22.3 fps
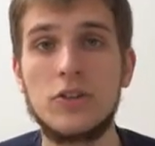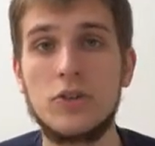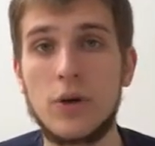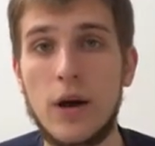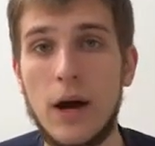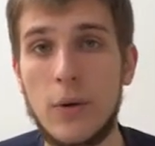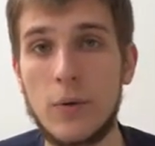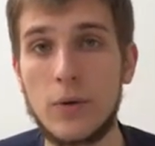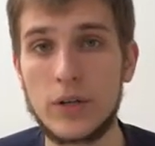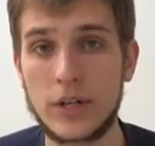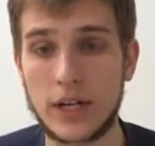
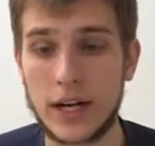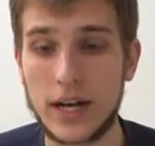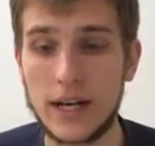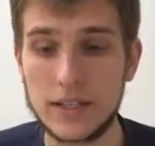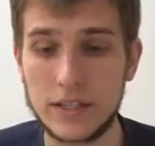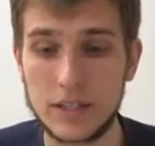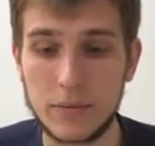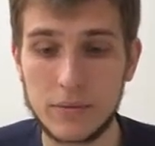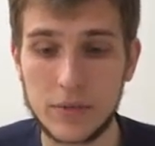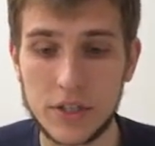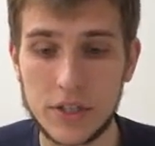to our
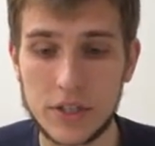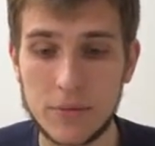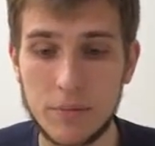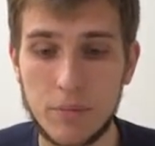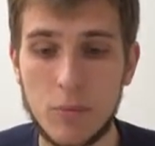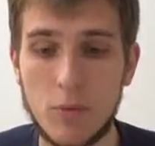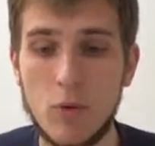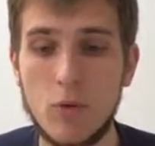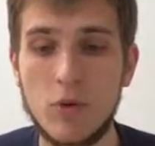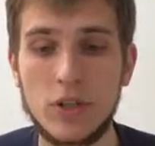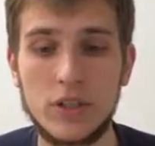customer
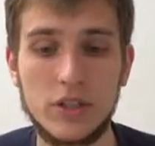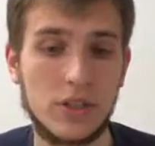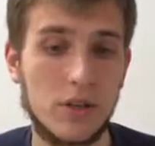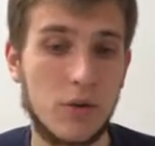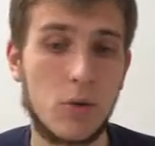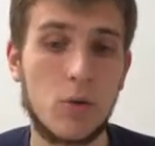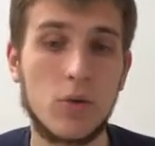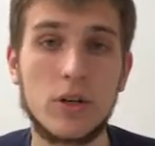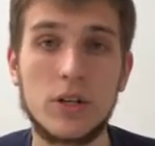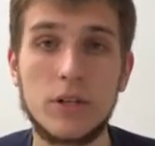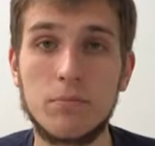
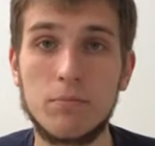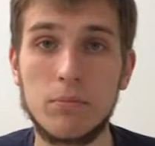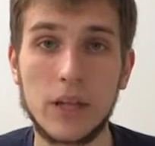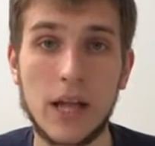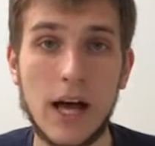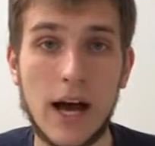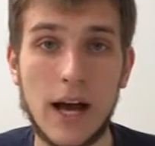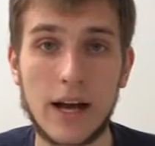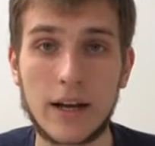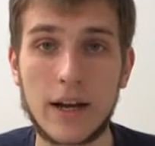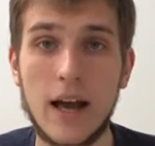support or
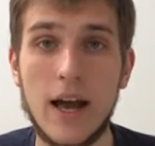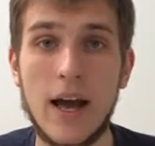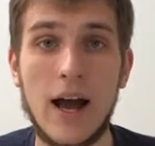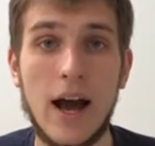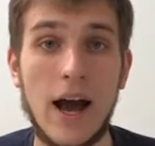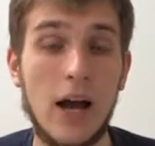blog.